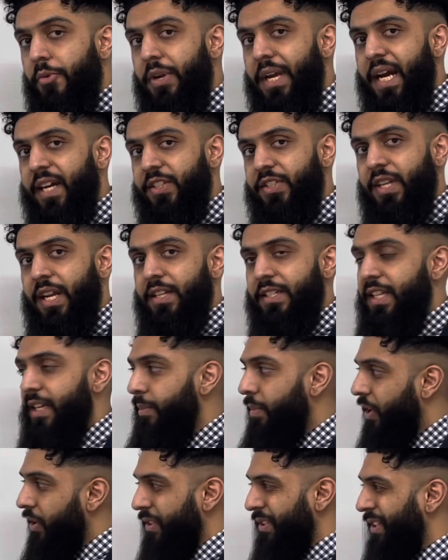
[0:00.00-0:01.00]
reaction at D
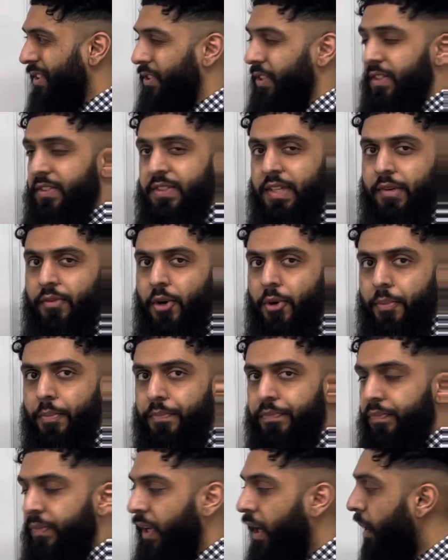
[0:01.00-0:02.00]
because it's just
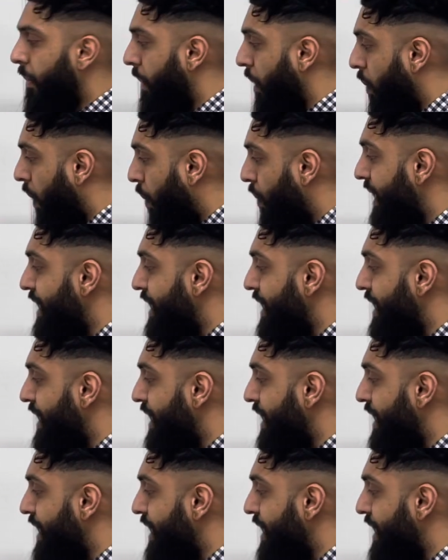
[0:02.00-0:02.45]
zero, but what we